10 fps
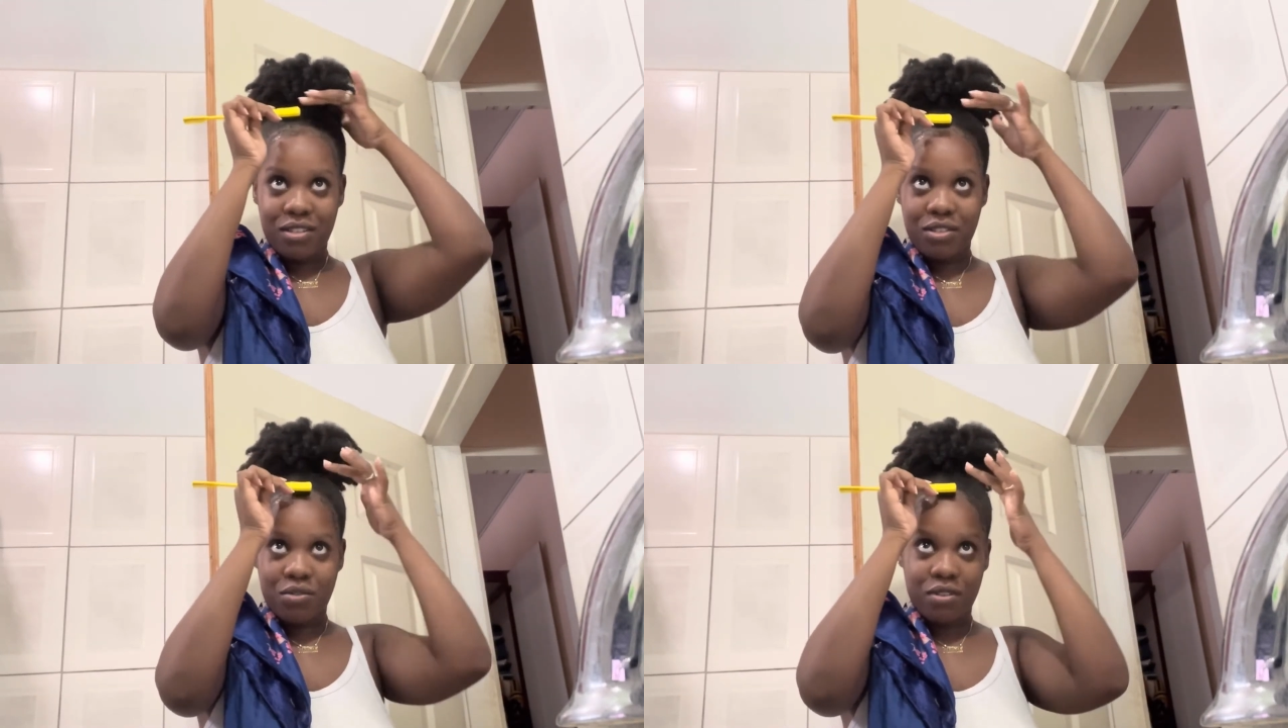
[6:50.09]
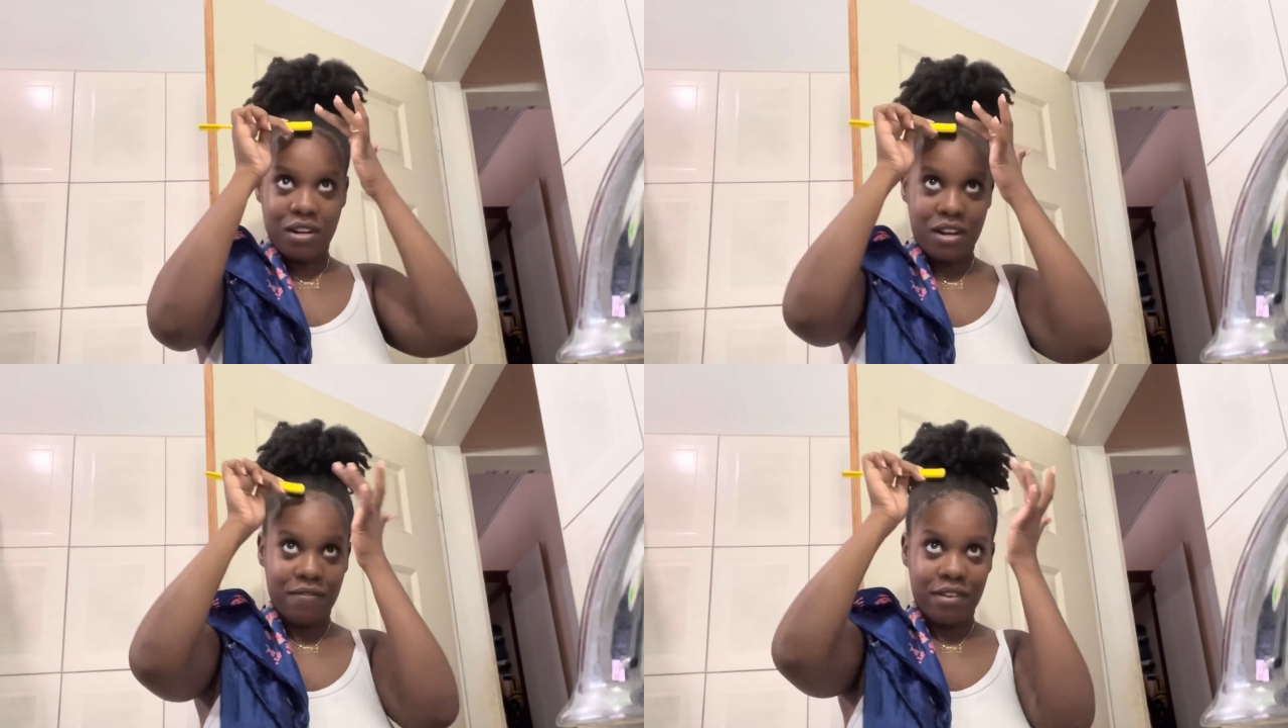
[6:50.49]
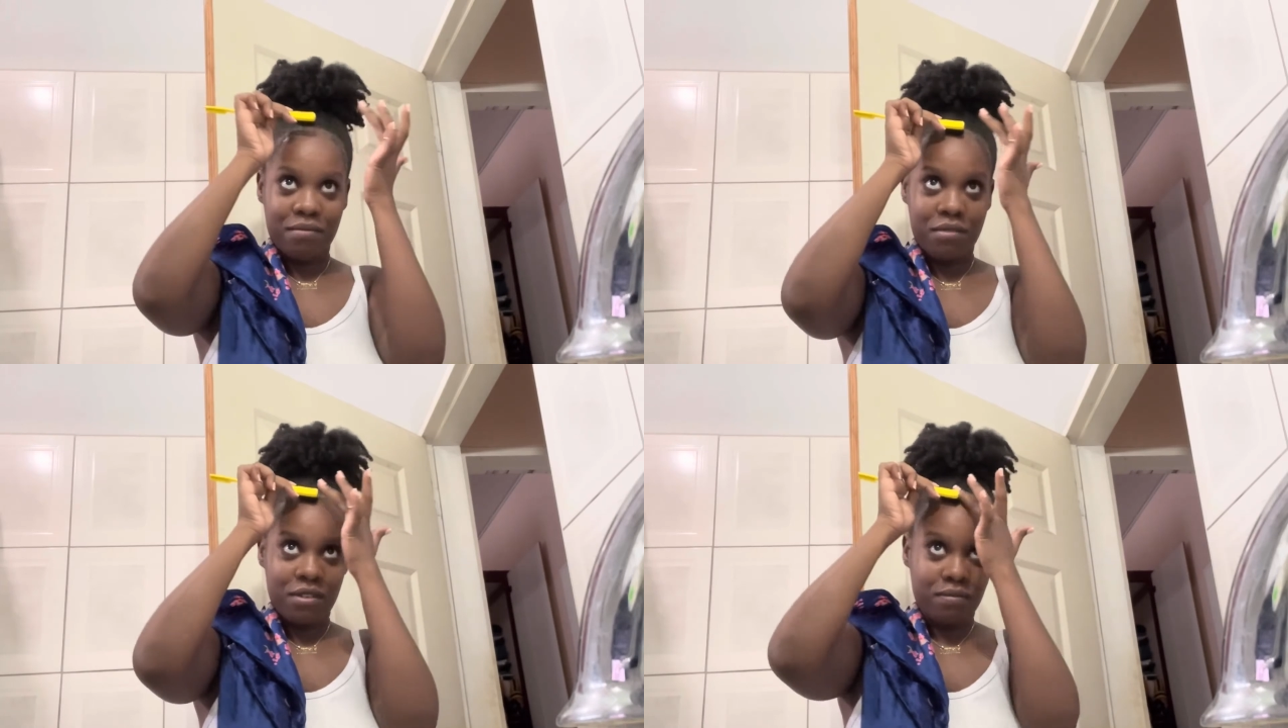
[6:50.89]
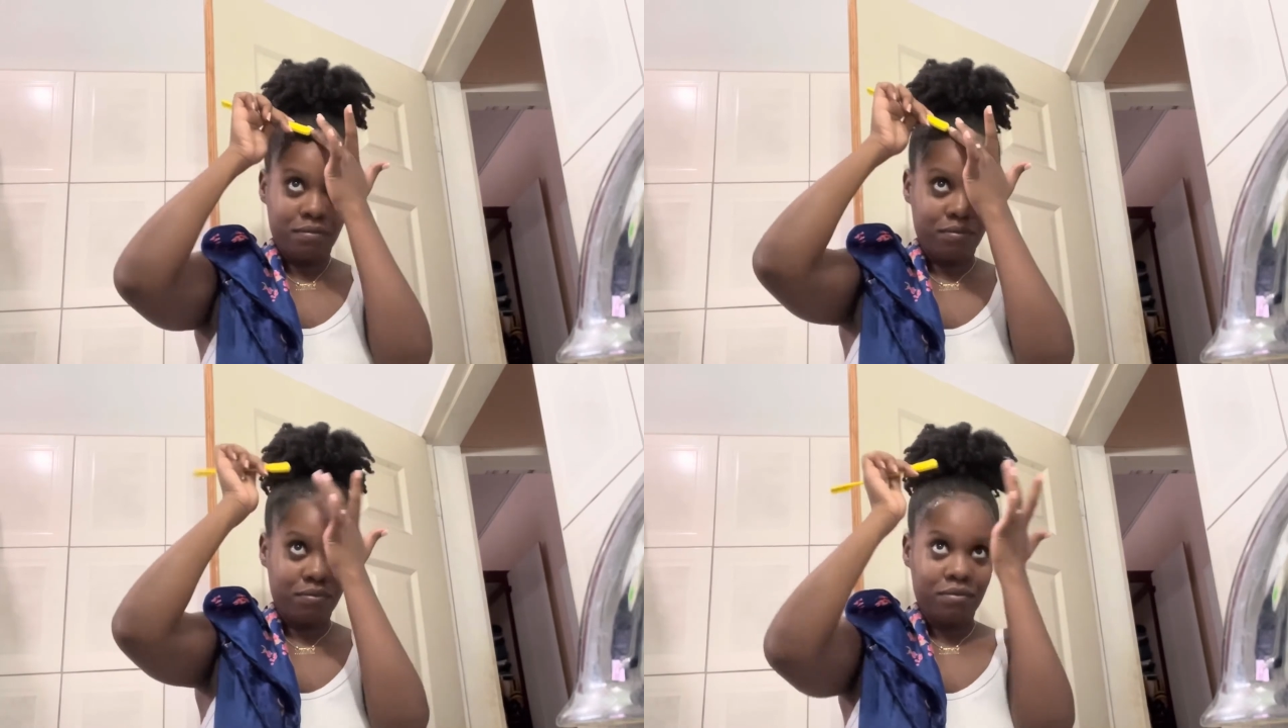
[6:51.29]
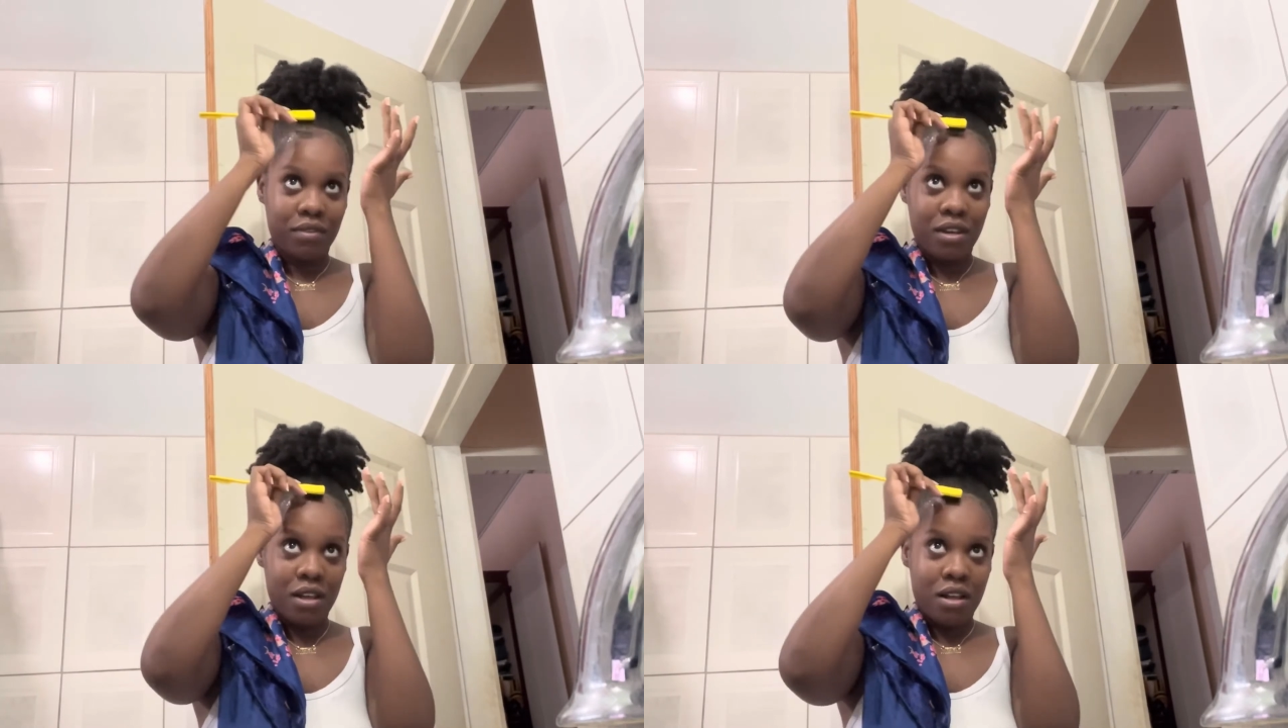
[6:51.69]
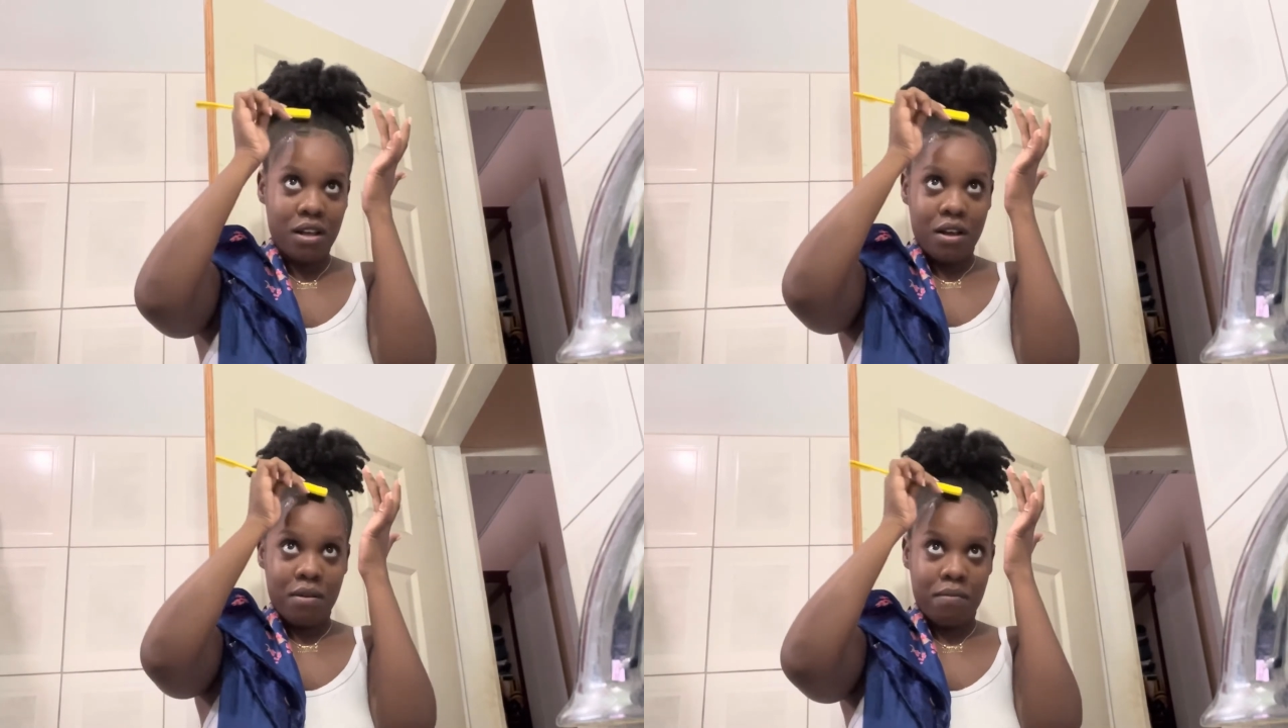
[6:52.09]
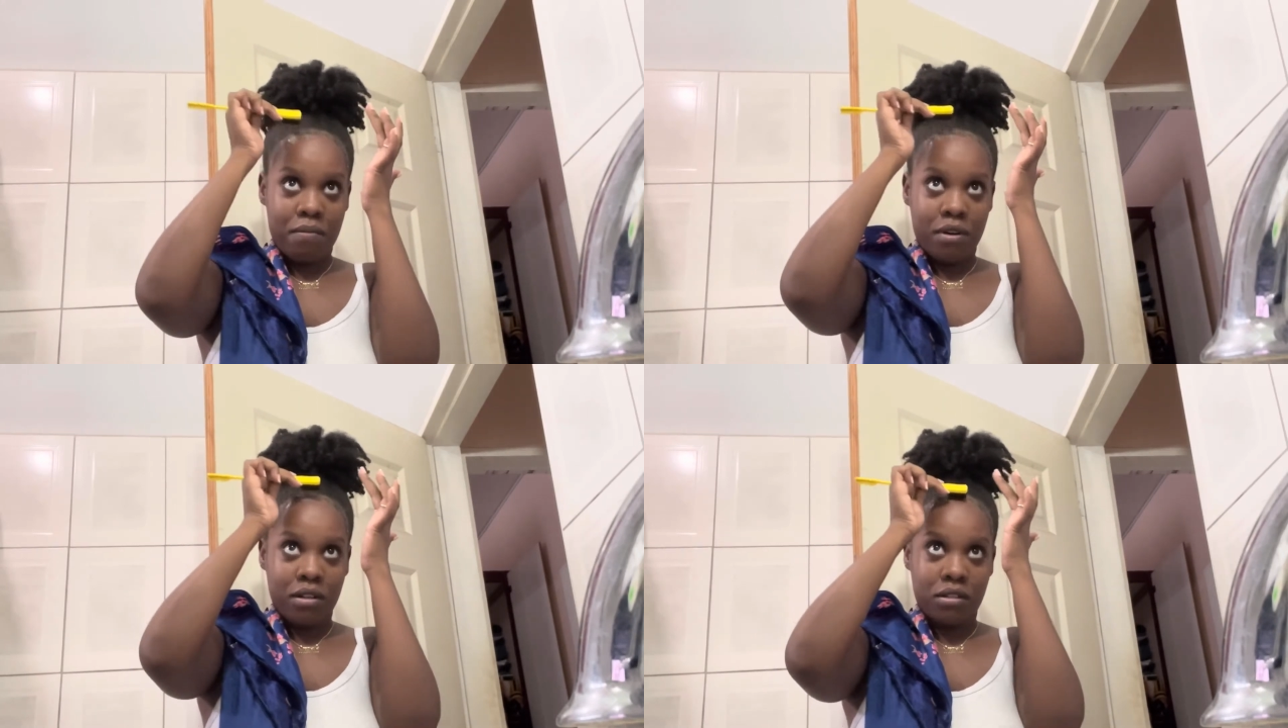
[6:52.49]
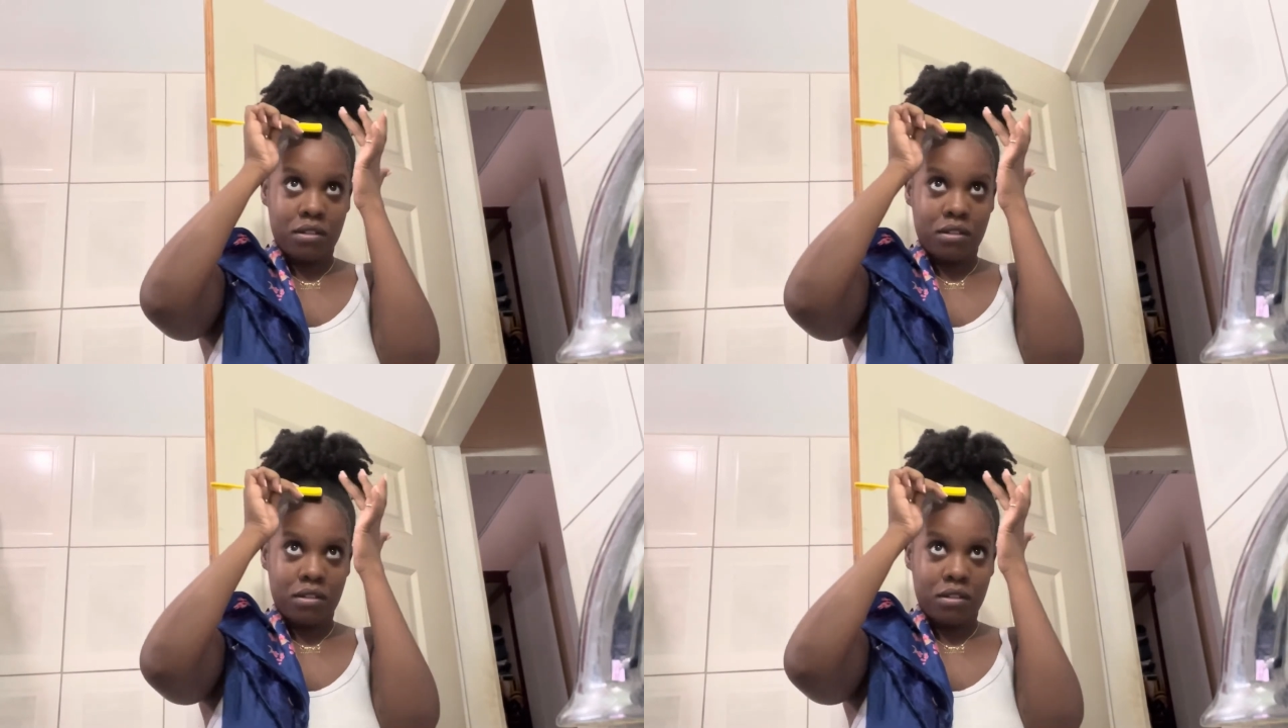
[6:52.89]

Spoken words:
don't laugh at me. But